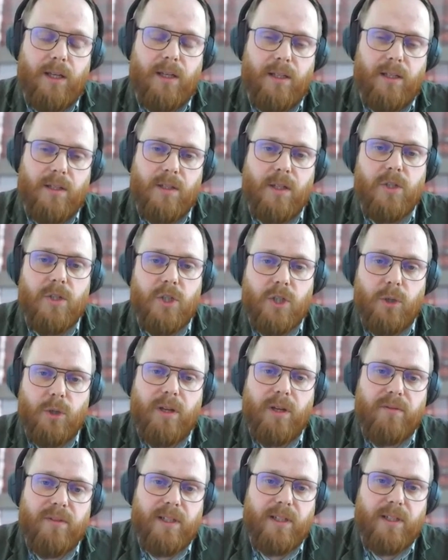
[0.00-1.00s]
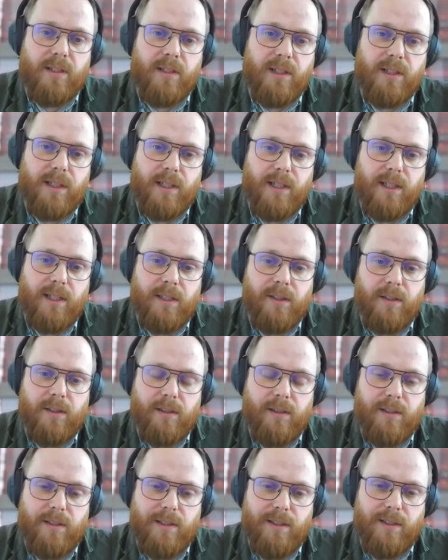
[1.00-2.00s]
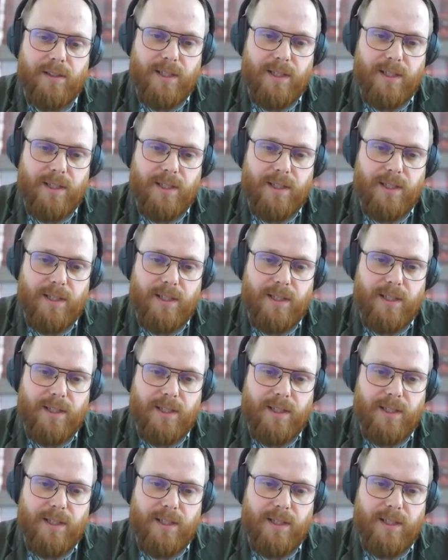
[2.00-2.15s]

It's not so evident in